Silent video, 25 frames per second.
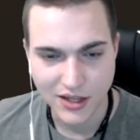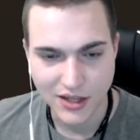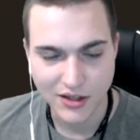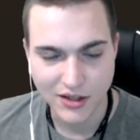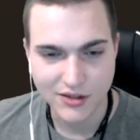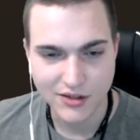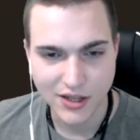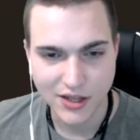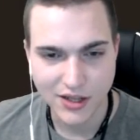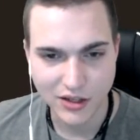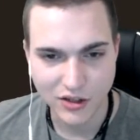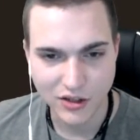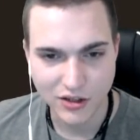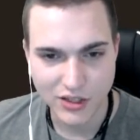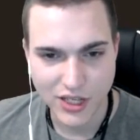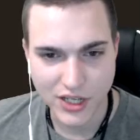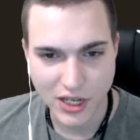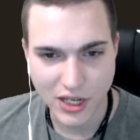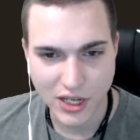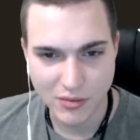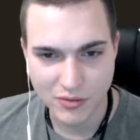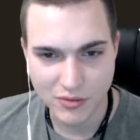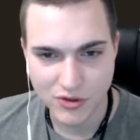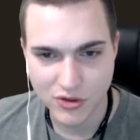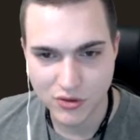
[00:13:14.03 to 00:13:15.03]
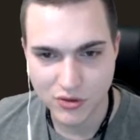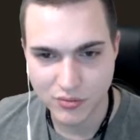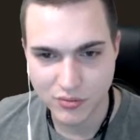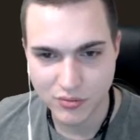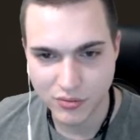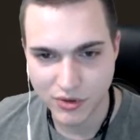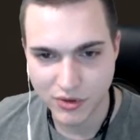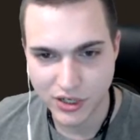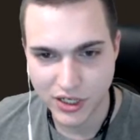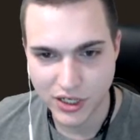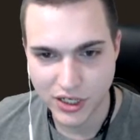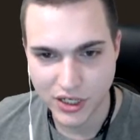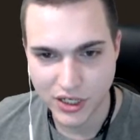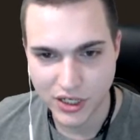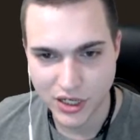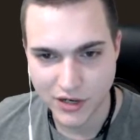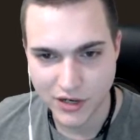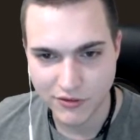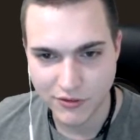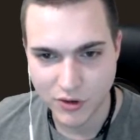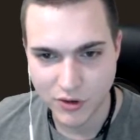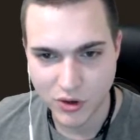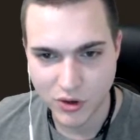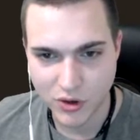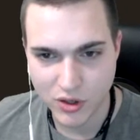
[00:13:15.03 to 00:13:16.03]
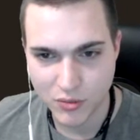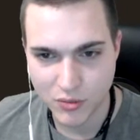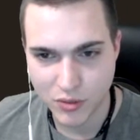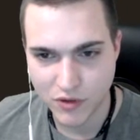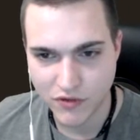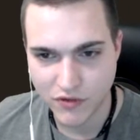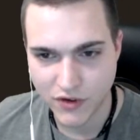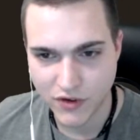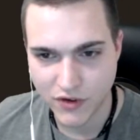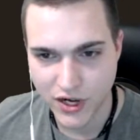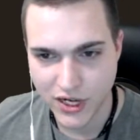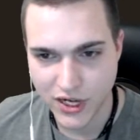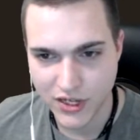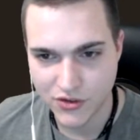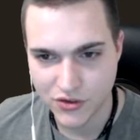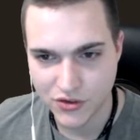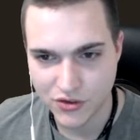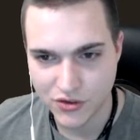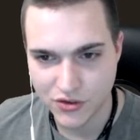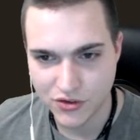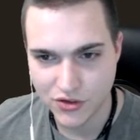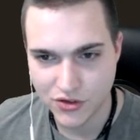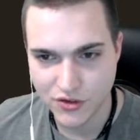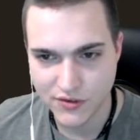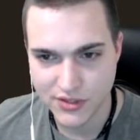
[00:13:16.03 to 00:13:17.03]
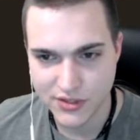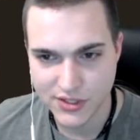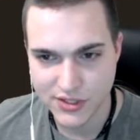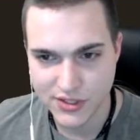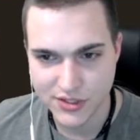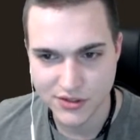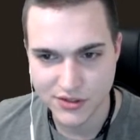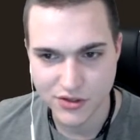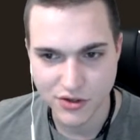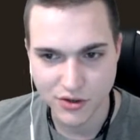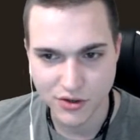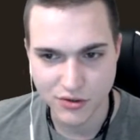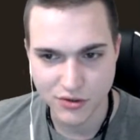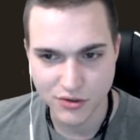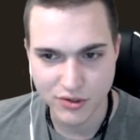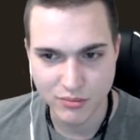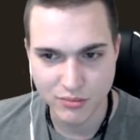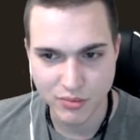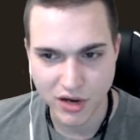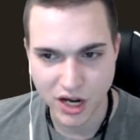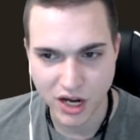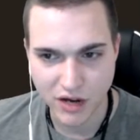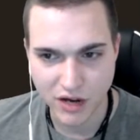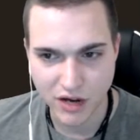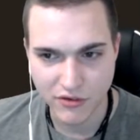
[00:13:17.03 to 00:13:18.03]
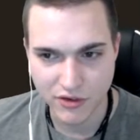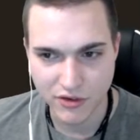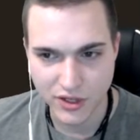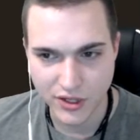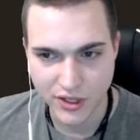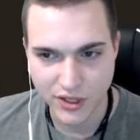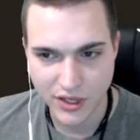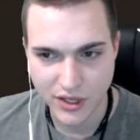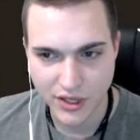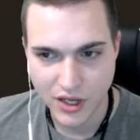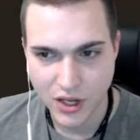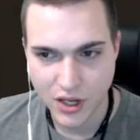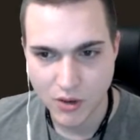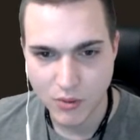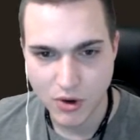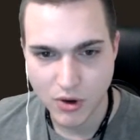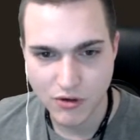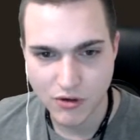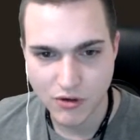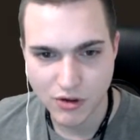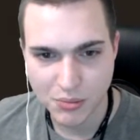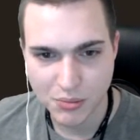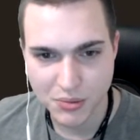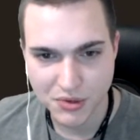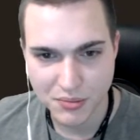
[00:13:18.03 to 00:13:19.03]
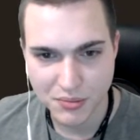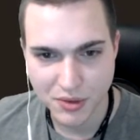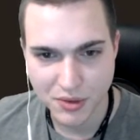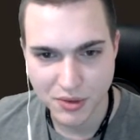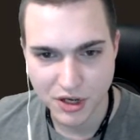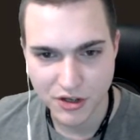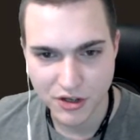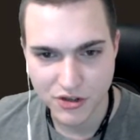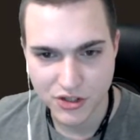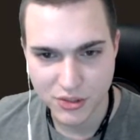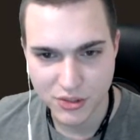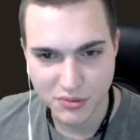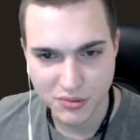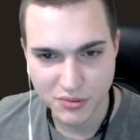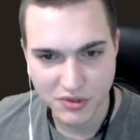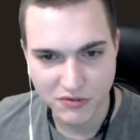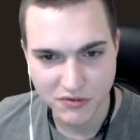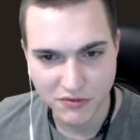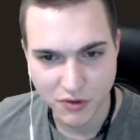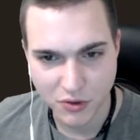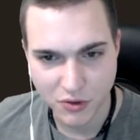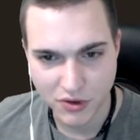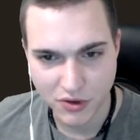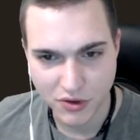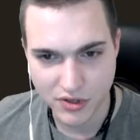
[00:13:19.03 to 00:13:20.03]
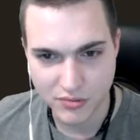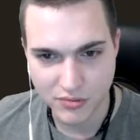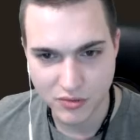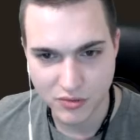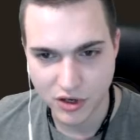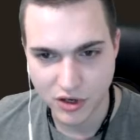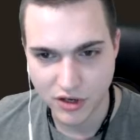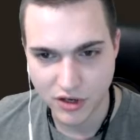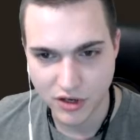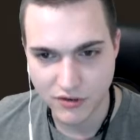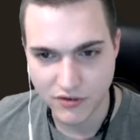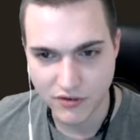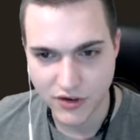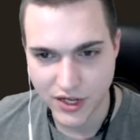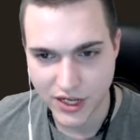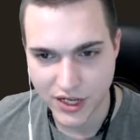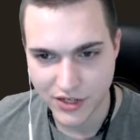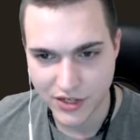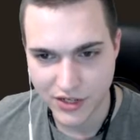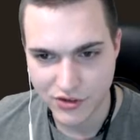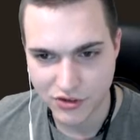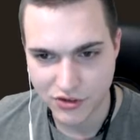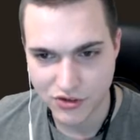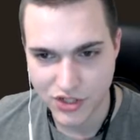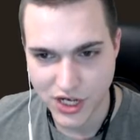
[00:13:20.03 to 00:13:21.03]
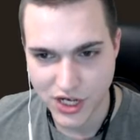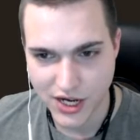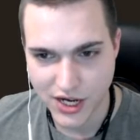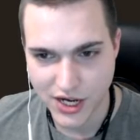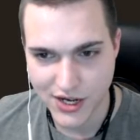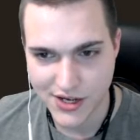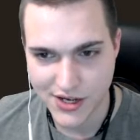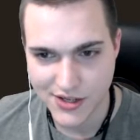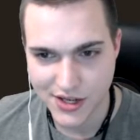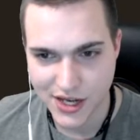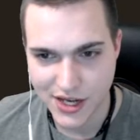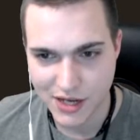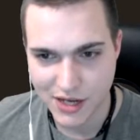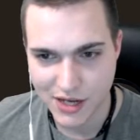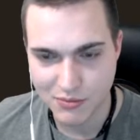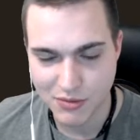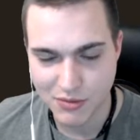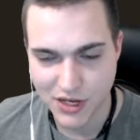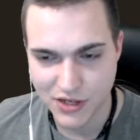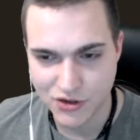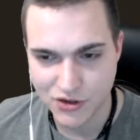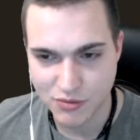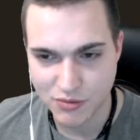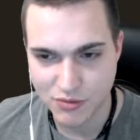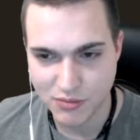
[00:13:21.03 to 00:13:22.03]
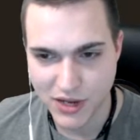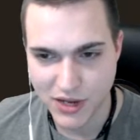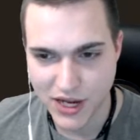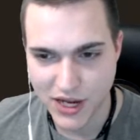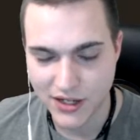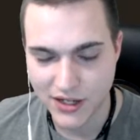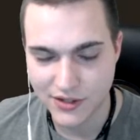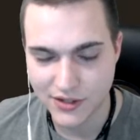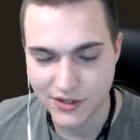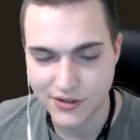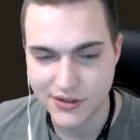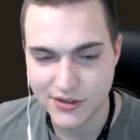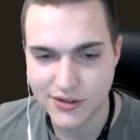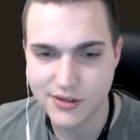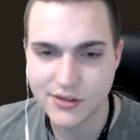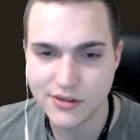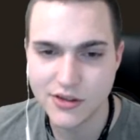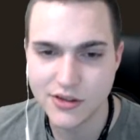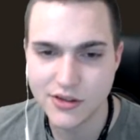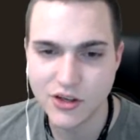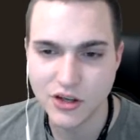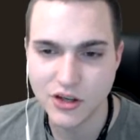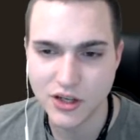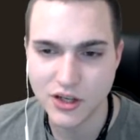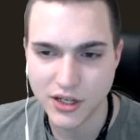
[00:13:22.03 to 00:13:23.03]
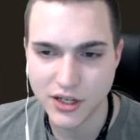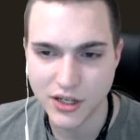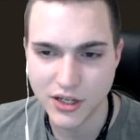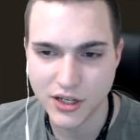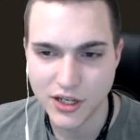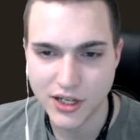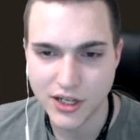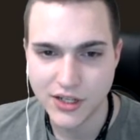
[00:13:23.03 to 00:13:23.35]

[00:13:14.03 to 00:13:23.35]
Stellar attempts to bring affordable financial services to those in poverty, while Ripple's partnerships have focused more on financial giants and major banks. This is good.